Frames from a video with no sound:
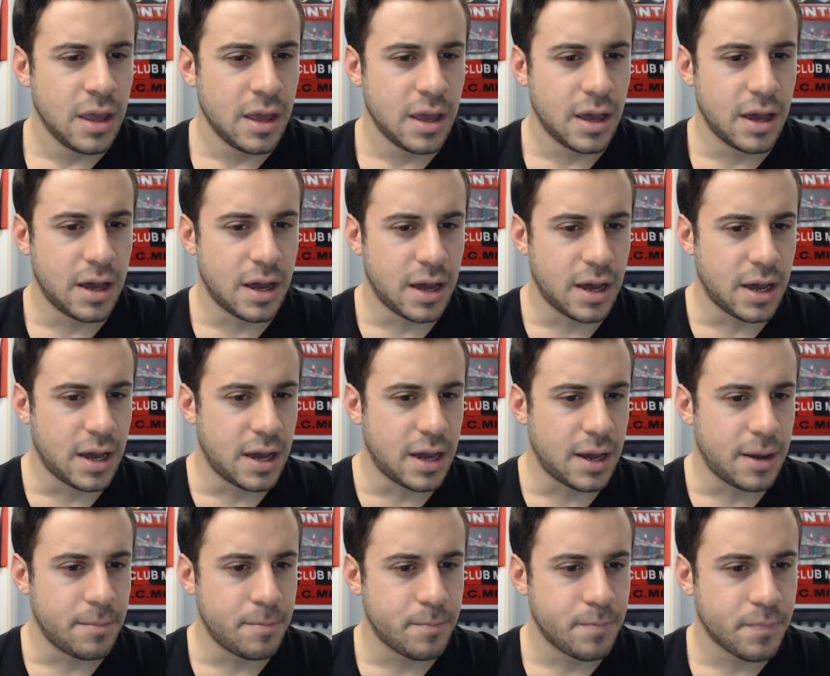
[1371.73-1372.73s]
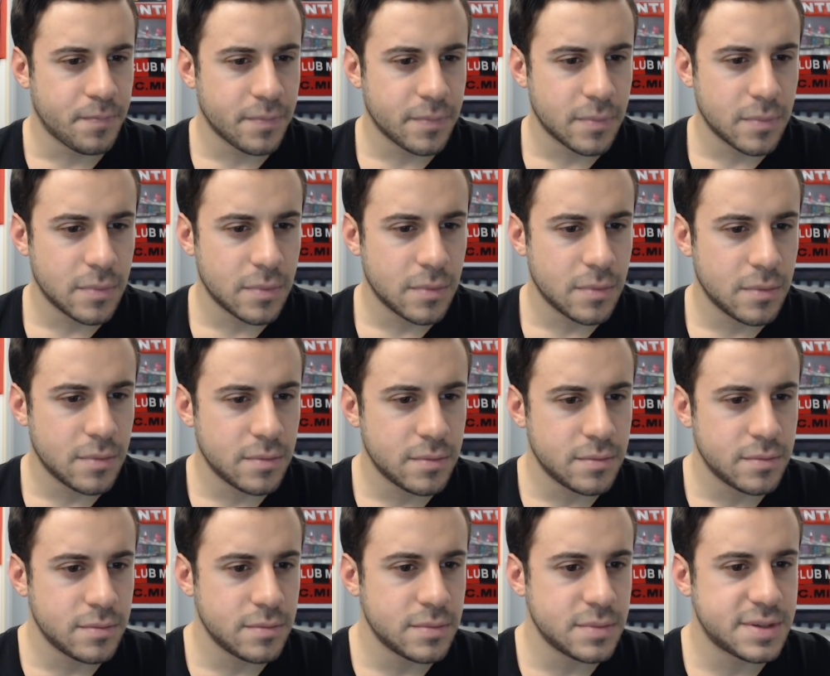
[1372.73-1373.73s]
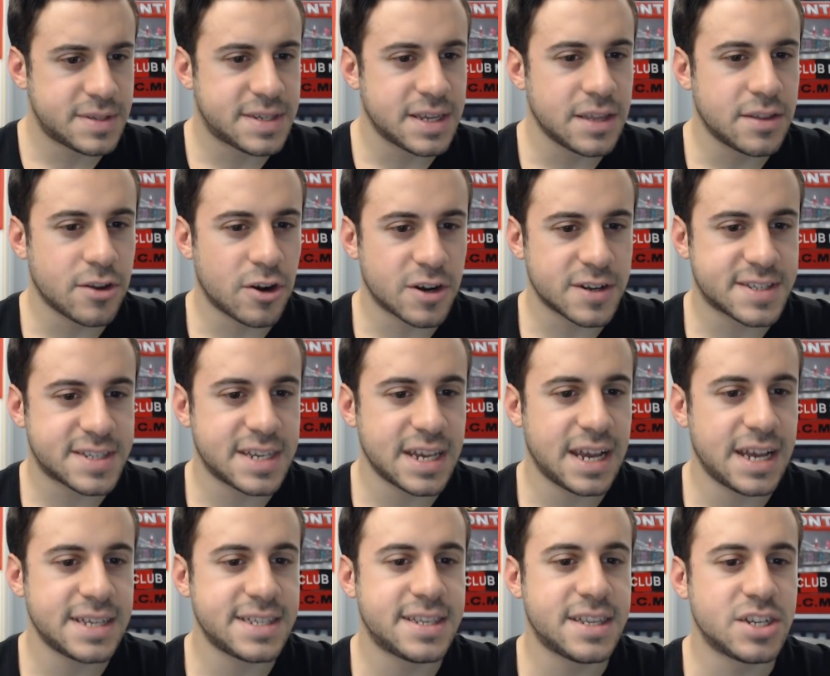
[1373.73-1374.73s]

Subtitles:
Siddharth says